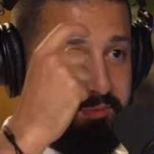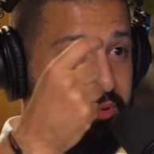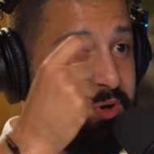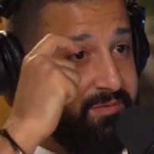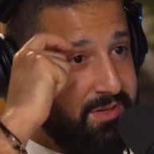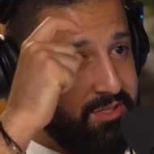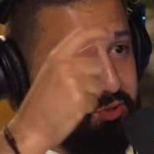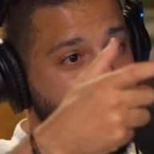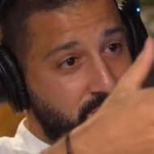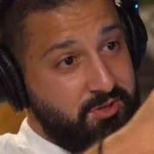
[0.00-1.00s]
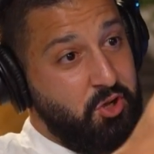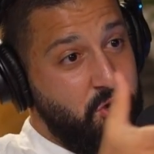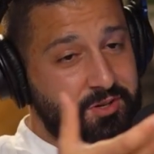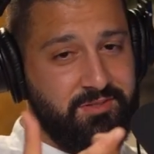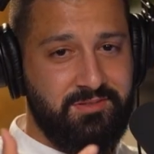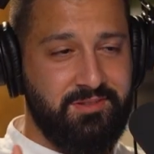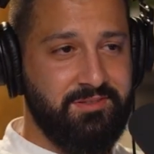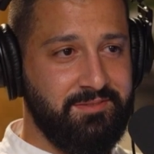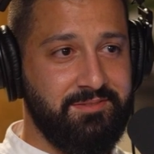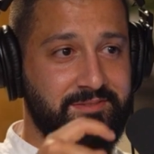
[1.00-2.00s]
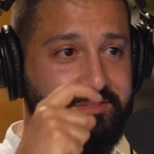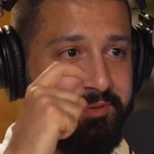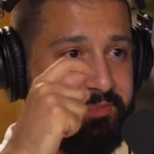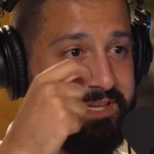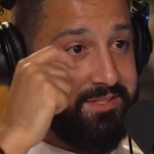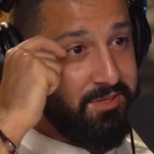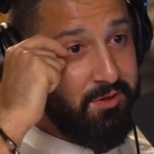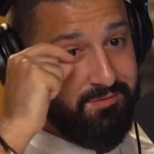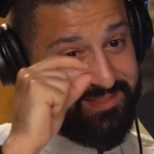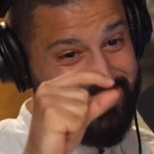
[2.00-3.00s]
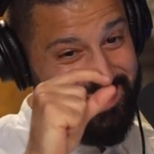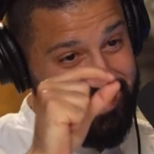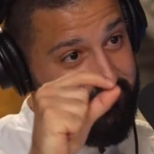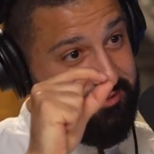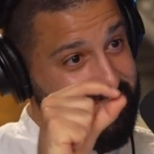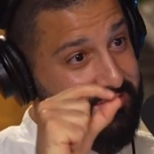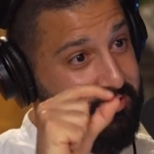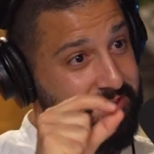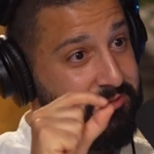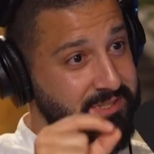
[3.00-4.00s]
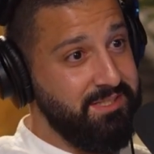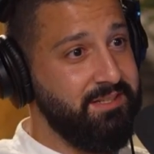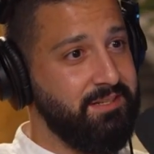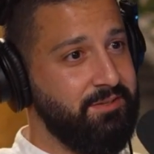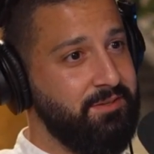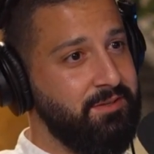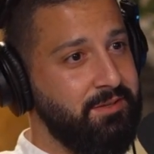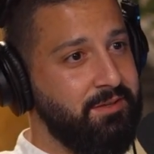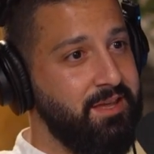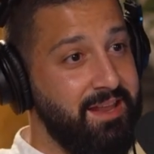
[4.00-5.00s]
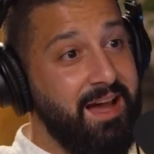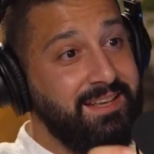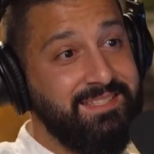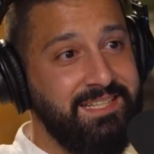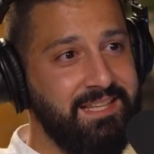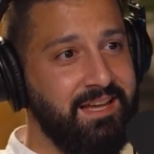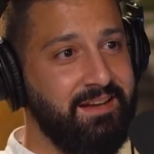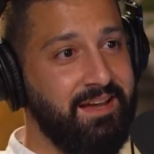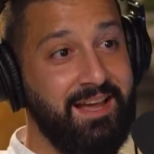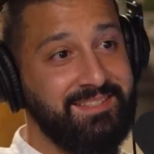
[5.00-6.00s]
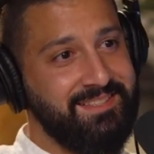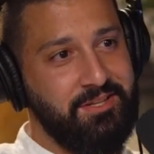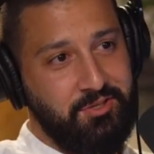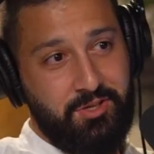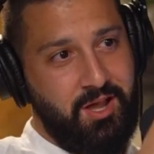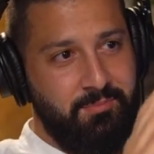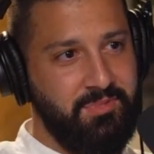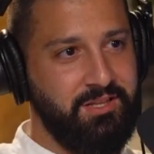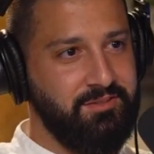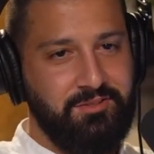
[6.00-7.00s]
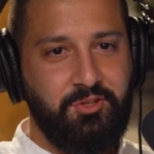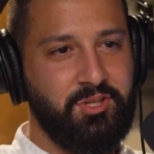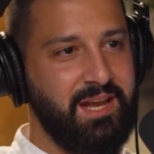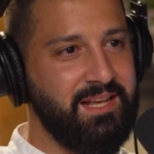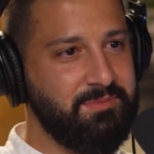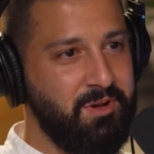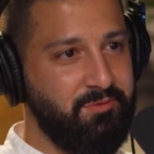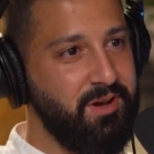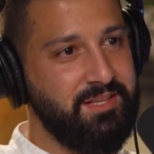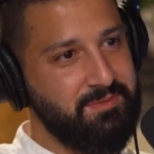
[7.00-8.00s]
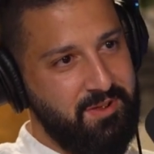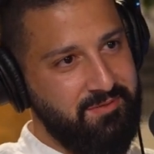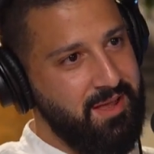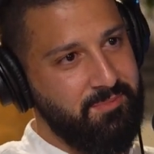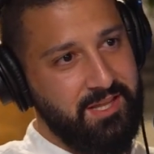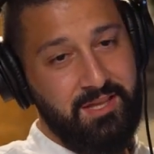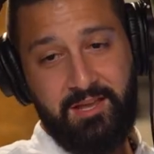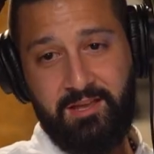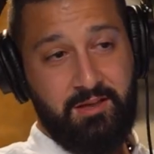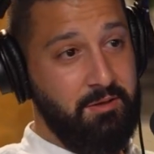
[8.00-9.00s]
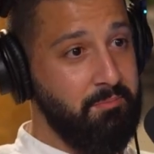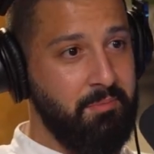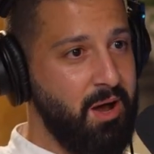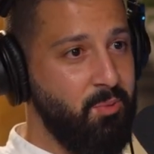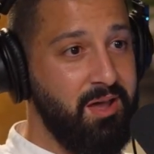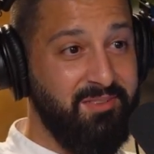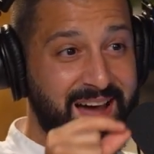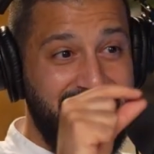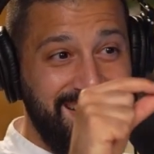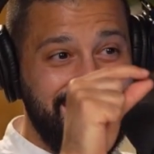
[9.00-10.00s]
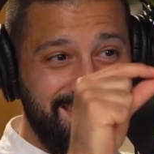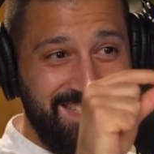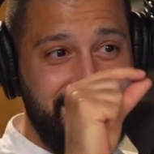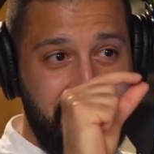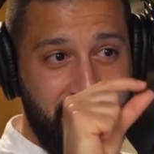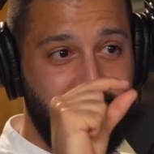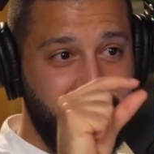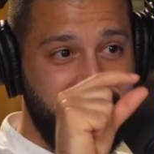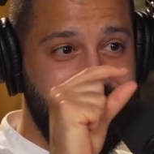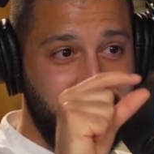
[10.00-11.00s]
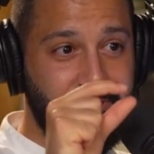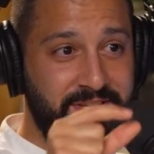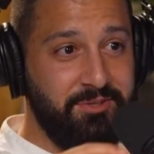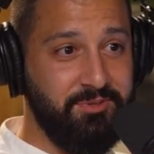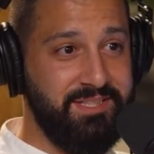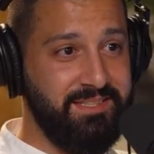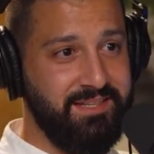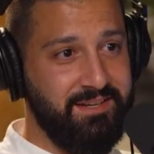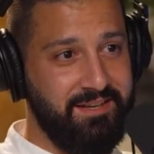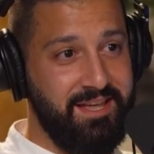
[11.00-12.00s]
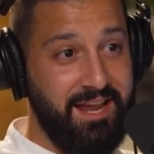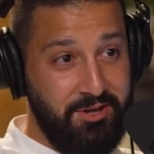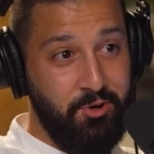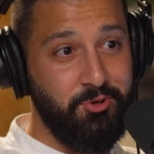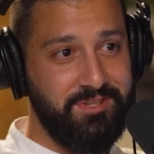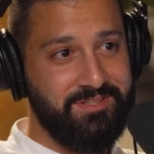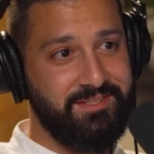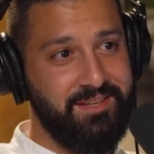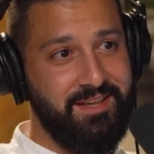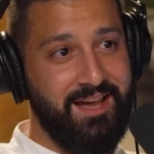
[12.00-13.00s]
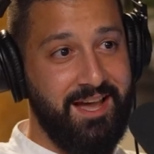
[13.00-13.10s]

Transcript: the the privilege or the curse in some sense of seeing every single little detail. And I see that. I see, I mean, you can ask my friends, my family, my wife. I see every single little detail, and I notice.